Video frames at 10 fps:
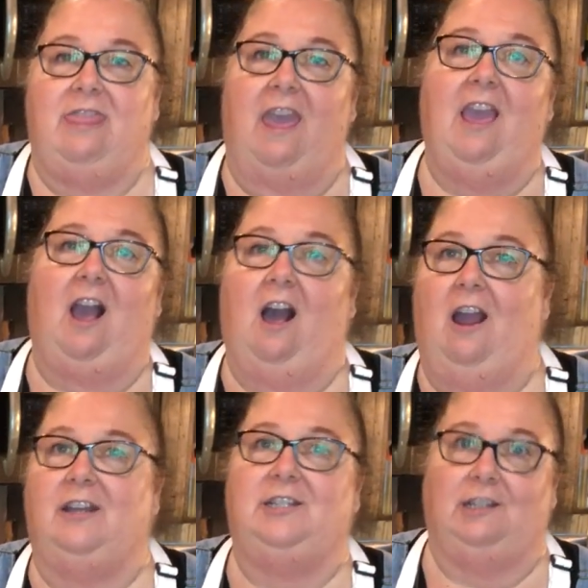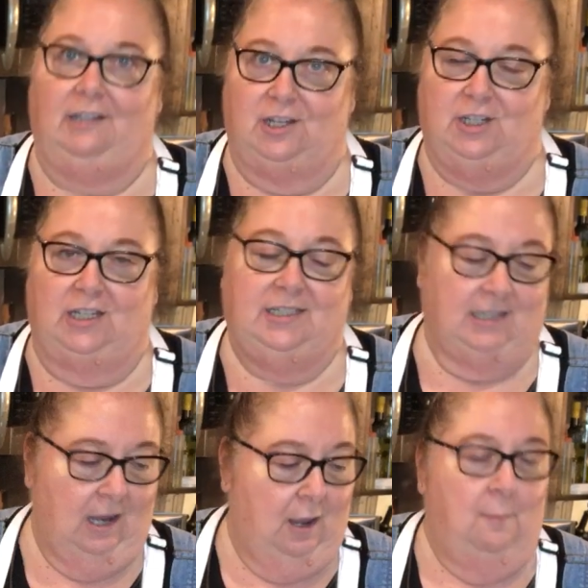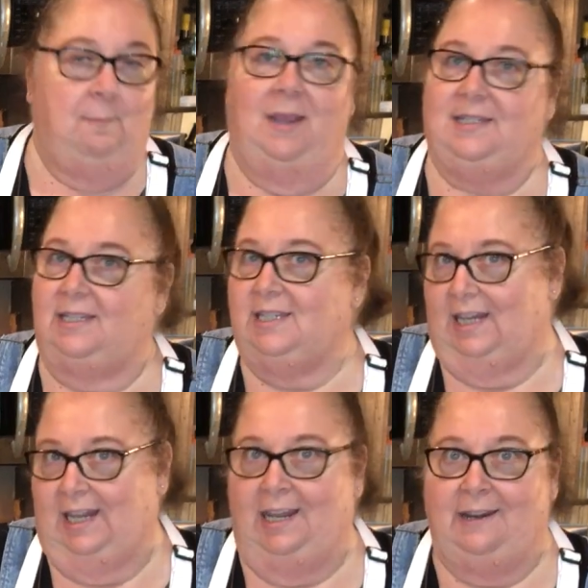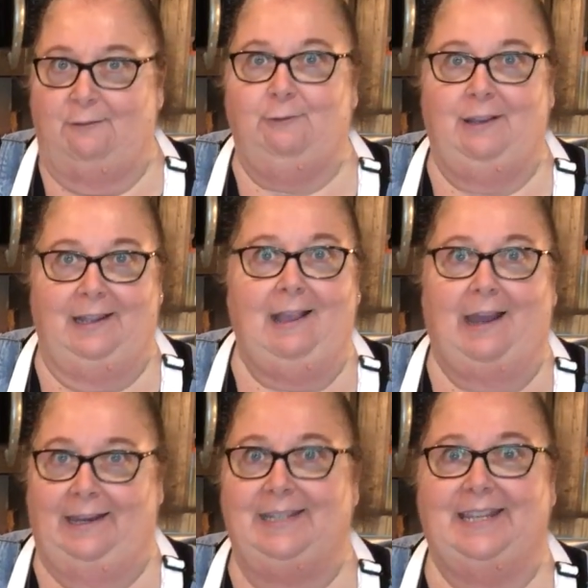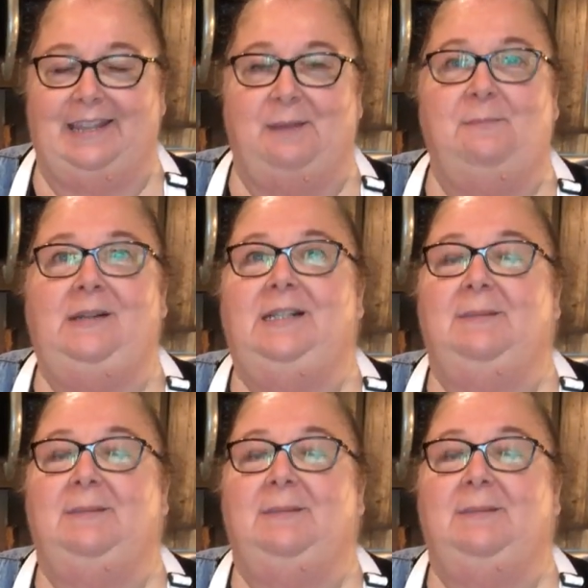They are delicious. My sister Anna really got into them